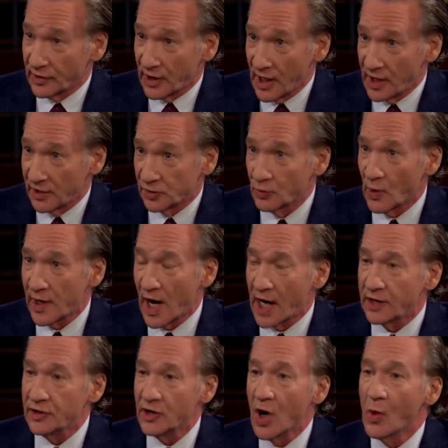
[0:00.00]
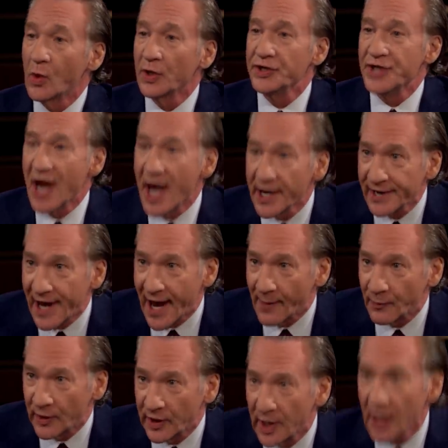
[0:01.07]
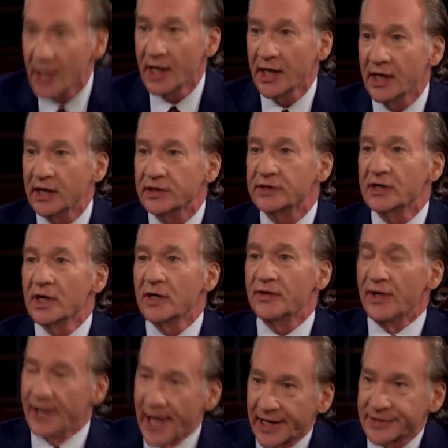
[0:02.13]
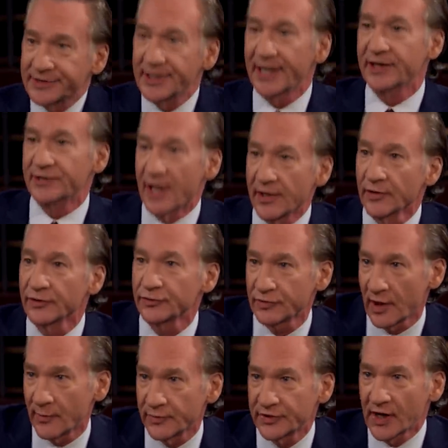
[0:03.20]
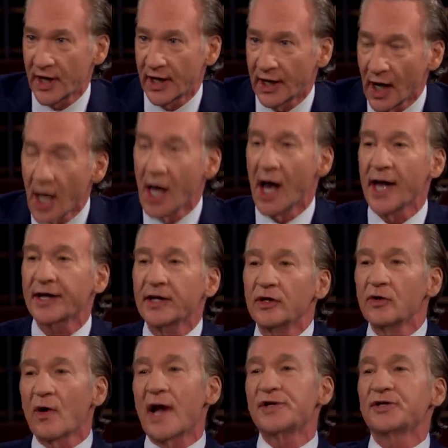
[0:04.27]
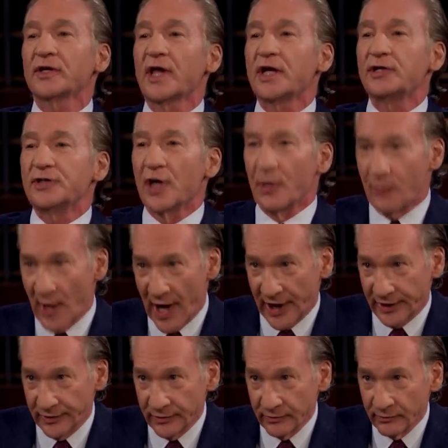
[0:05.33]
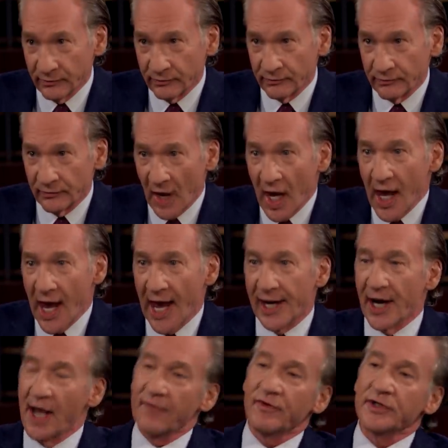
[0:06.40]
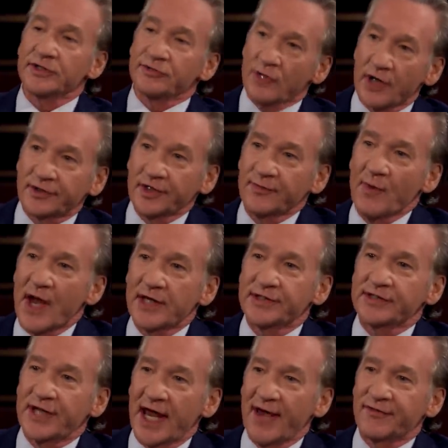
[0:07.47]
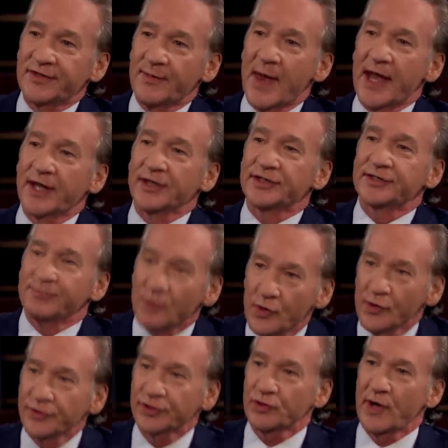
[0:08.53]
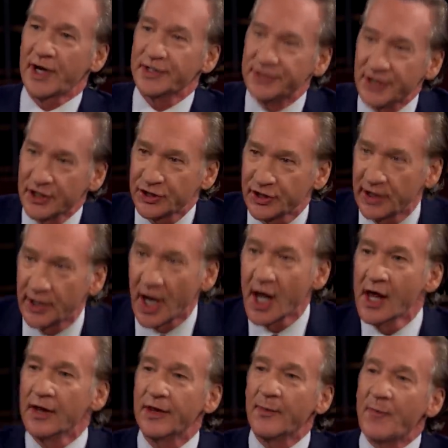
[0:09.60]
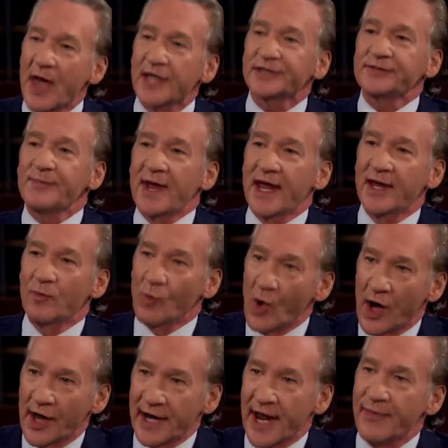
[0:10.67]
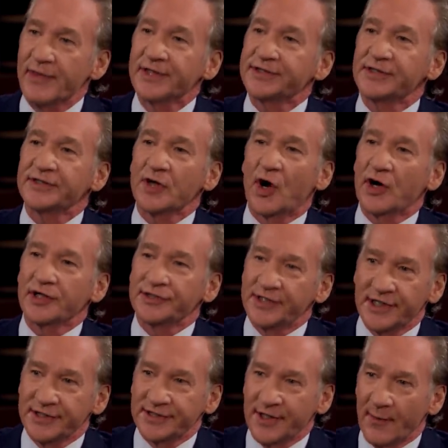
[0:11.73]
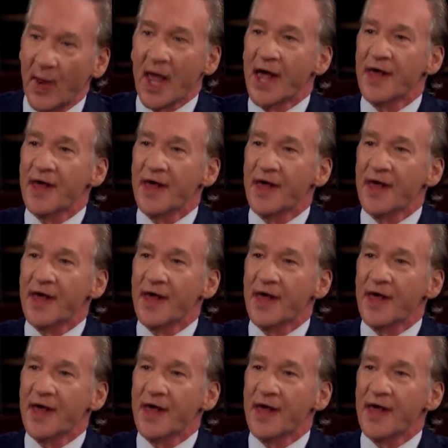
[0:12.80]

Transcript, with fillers: College. What I know will not happen is the next day Donald Trump saying, I congratulate Joe Biden, and I've instructed my staff to make a smooth transition, the best man won, and this is our system.